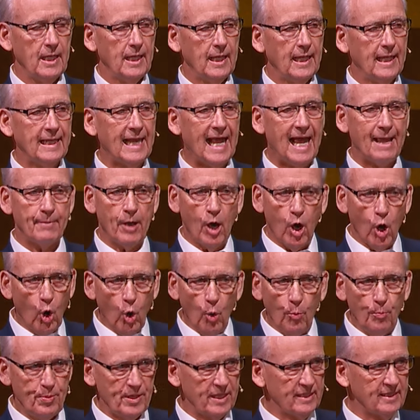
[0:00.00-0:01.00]
And I'm
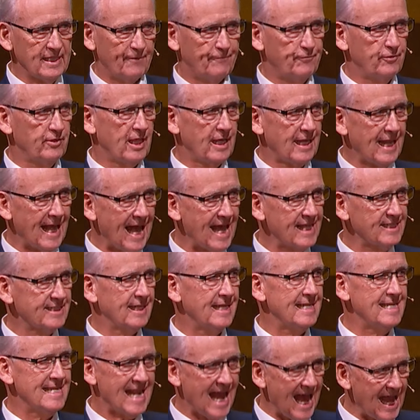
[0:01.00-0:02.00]
hoping that for the last
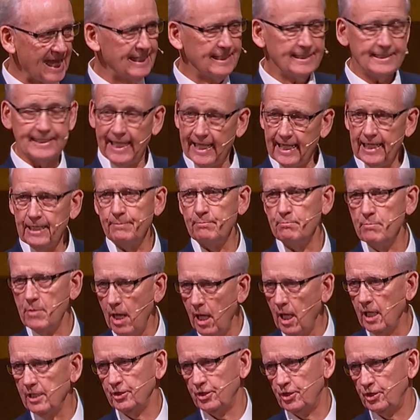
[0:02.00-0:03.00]
19
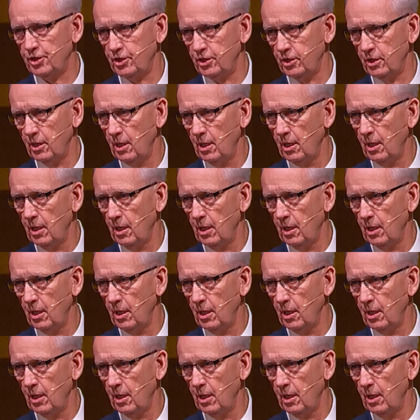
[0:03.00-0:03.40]
months,